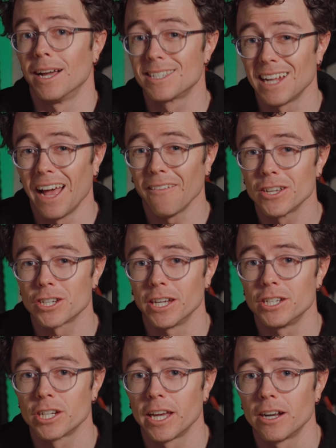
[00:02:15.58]
As an avalanche
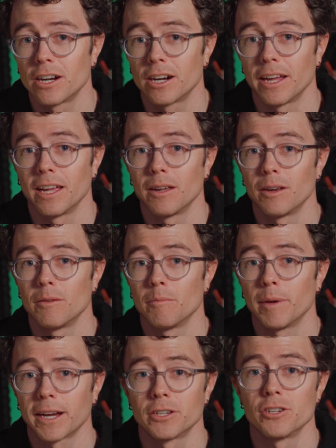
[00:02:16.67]
educator and
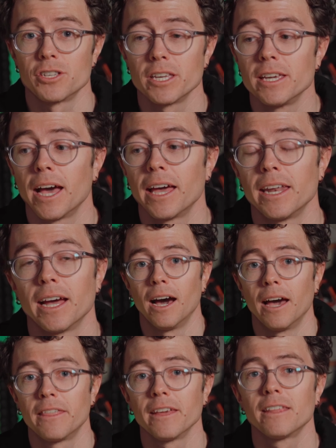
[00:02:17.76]
backcountry ski guide,
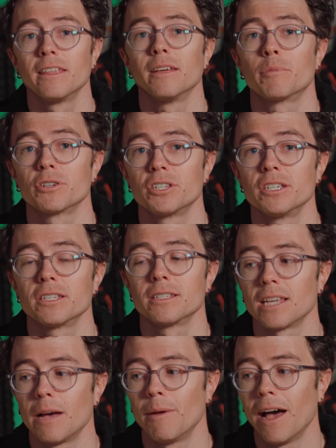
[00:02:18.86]
I think that persistent
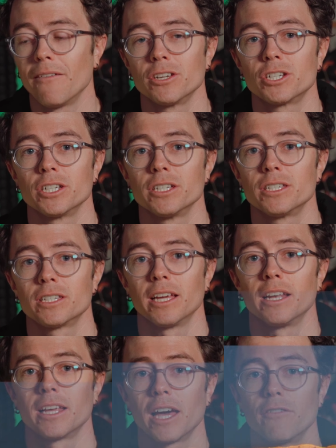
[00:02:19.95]
slab avalanches and kind